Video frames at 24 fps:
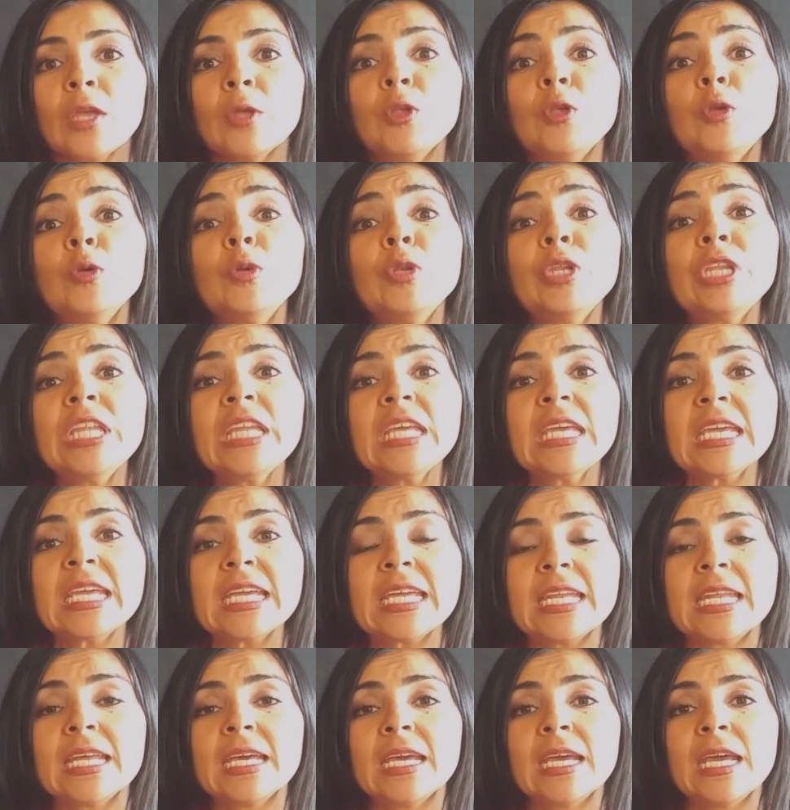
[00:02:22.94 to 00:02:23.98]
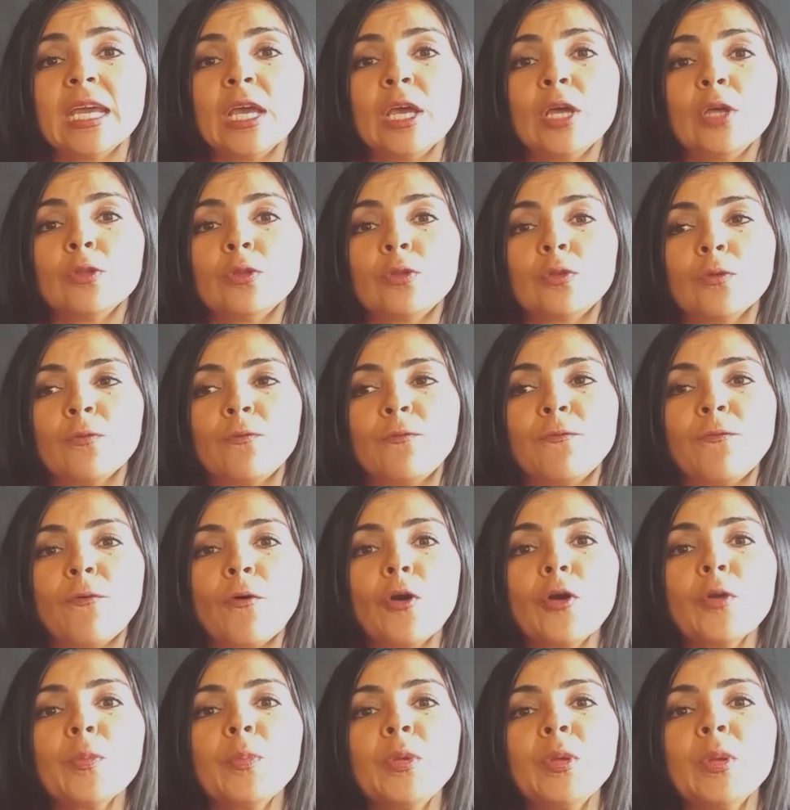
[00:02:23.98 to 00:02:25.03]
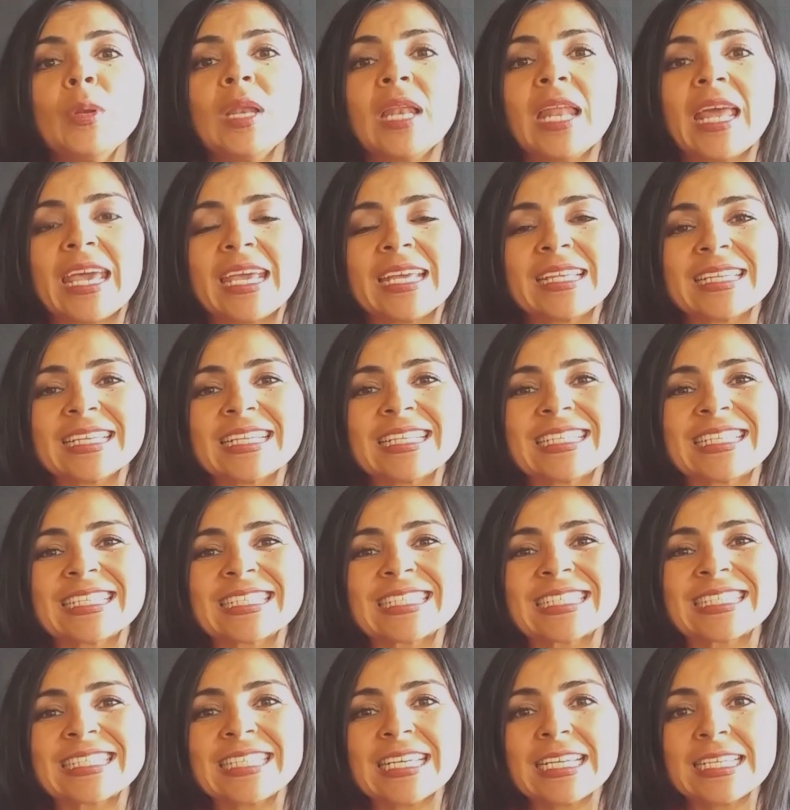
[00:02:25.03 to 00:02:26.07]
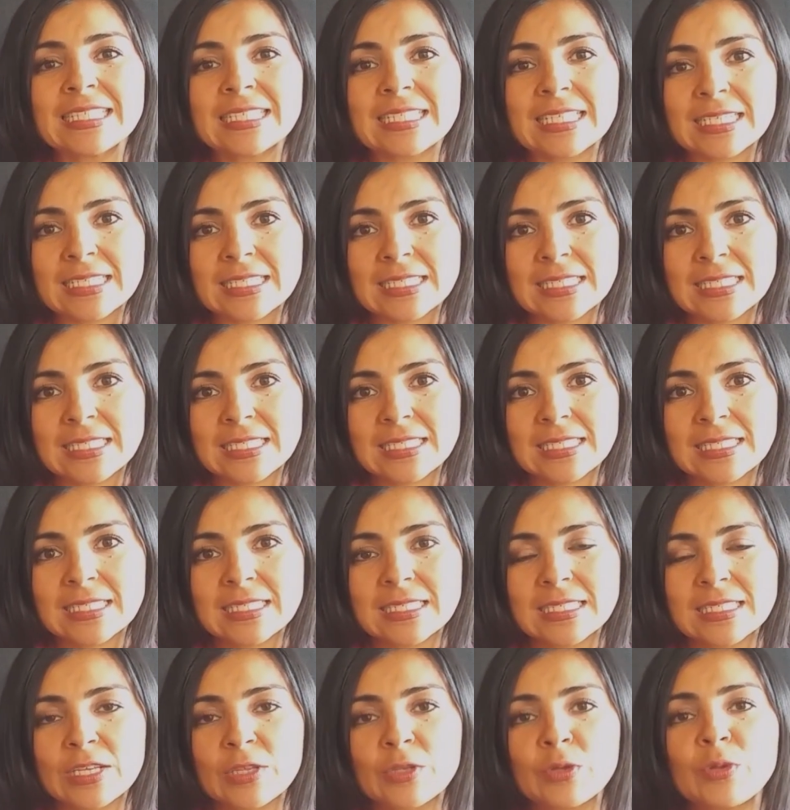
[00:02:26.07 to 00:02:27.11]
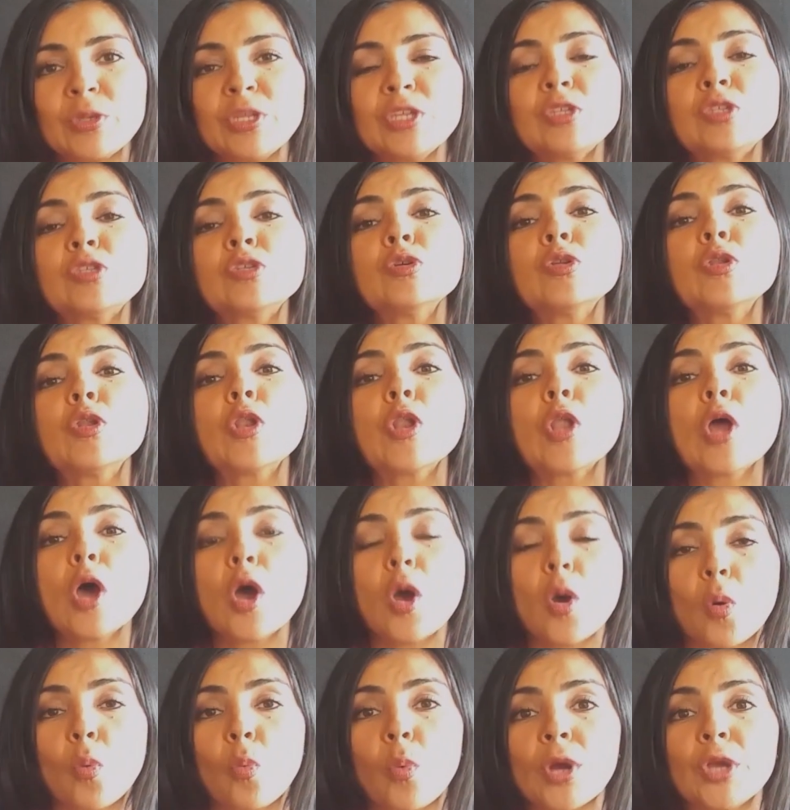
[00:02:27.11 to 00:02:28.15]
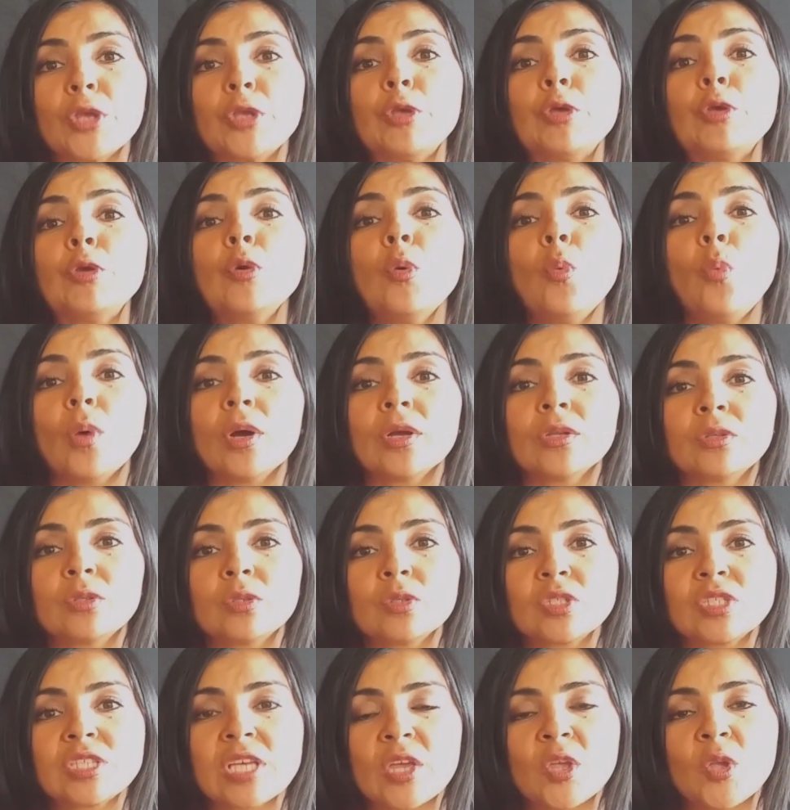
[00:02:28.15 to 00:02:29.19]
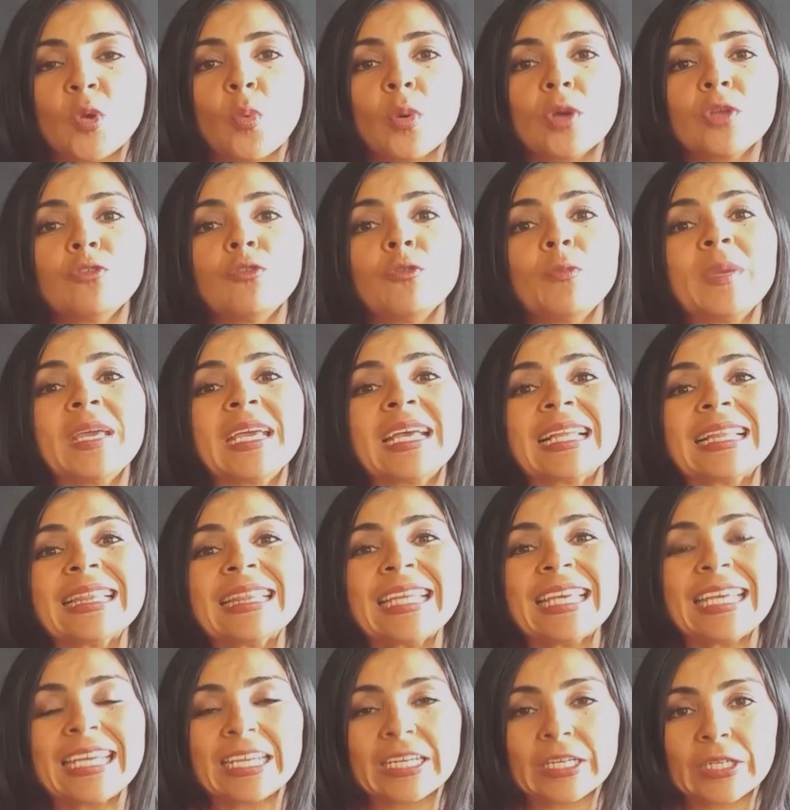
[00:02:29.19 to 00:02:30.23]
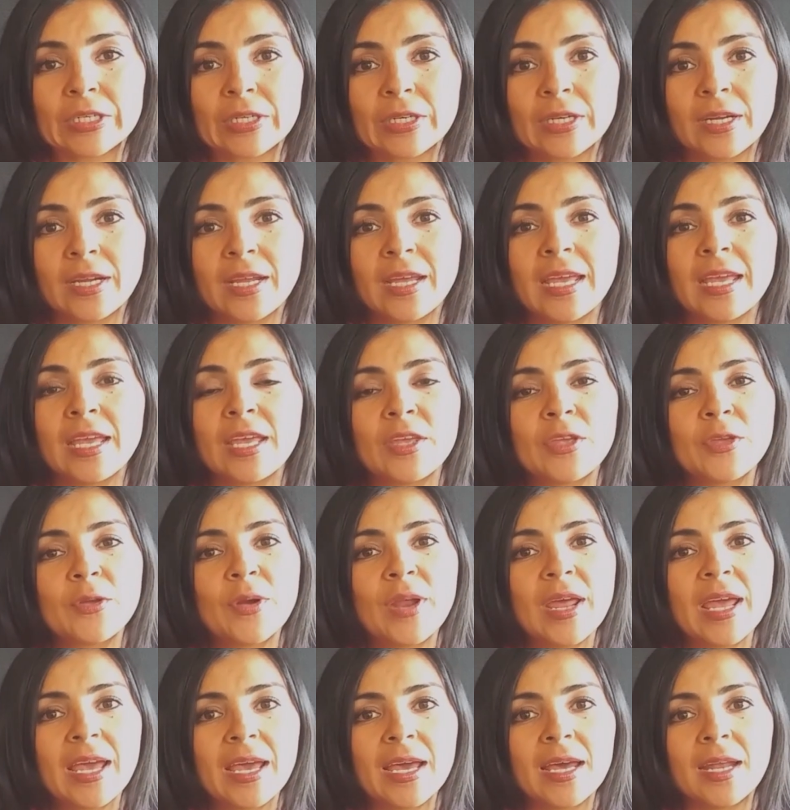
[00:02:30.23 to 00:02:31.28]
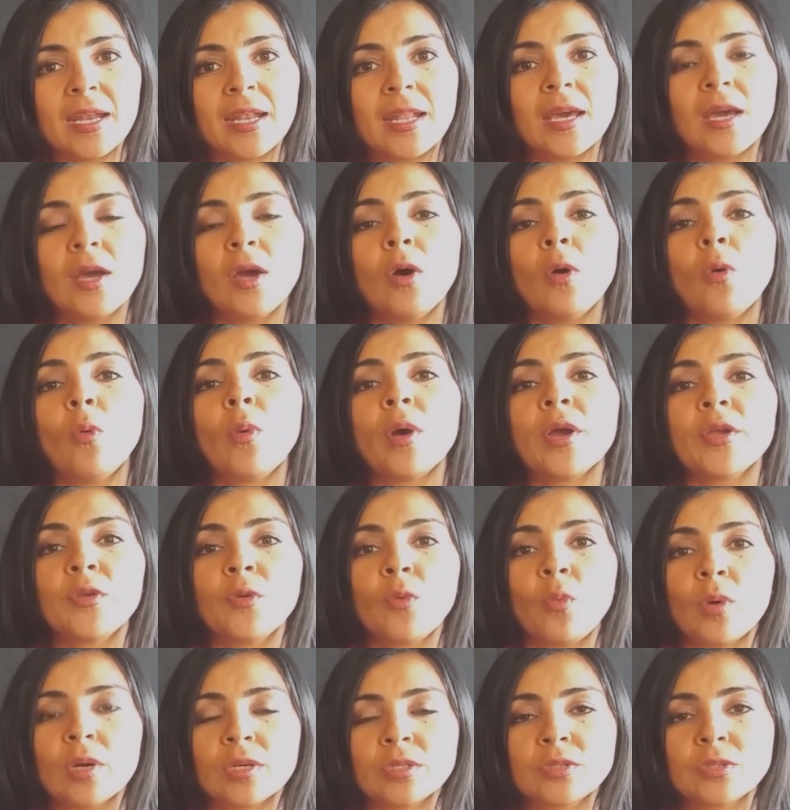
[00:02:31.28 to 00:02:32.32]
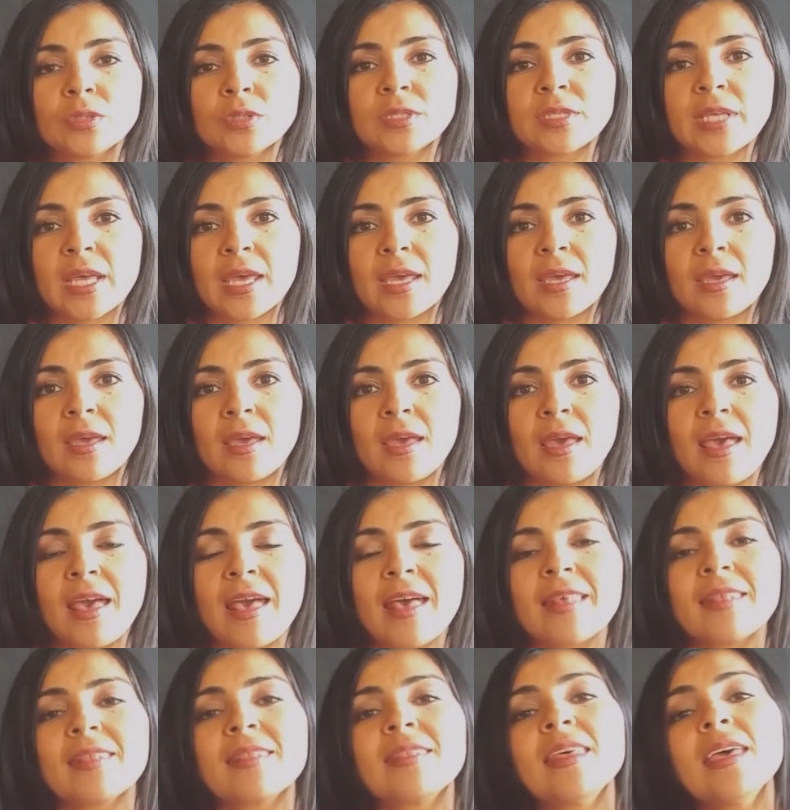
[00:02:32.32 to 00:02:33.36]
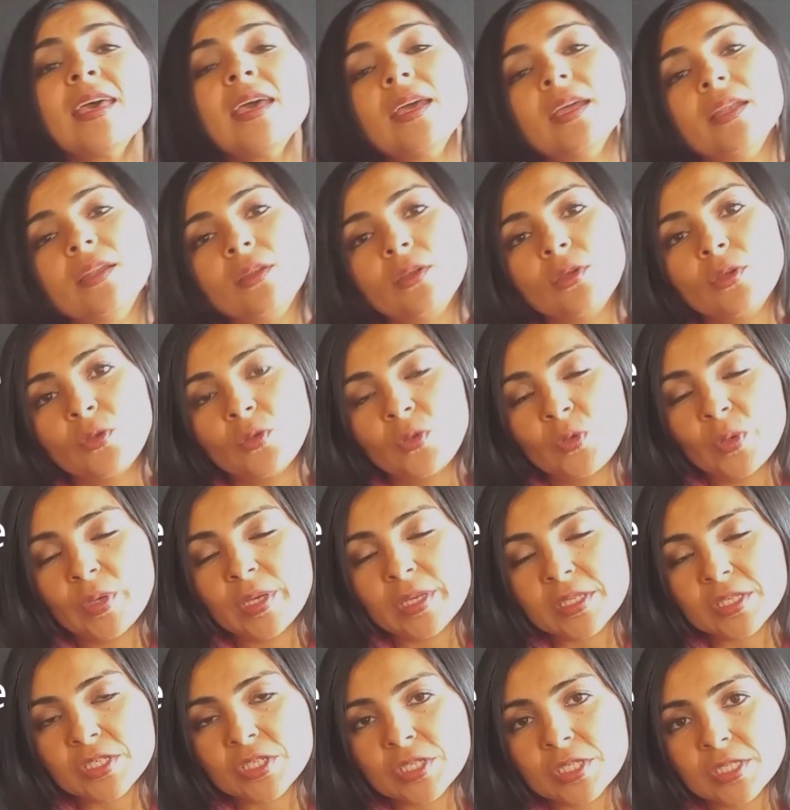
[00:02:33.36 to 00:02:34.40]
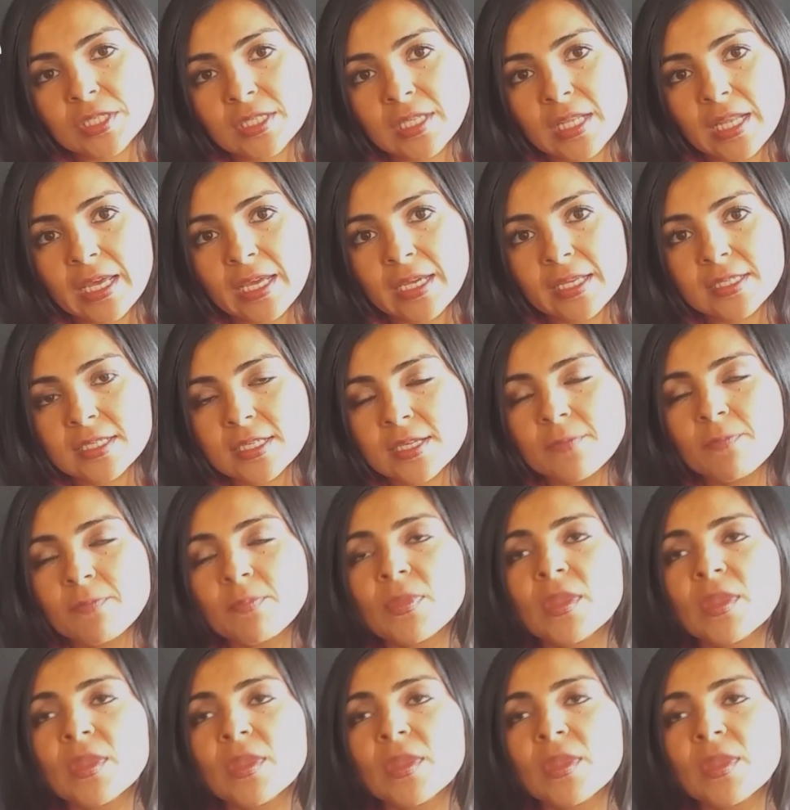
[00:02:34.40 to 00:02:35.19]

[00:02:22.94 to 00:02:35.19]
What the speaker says: You need to formulate the sentence. You need to know what you want to say. You want to be clear in your head what you want to say. Then you can translate.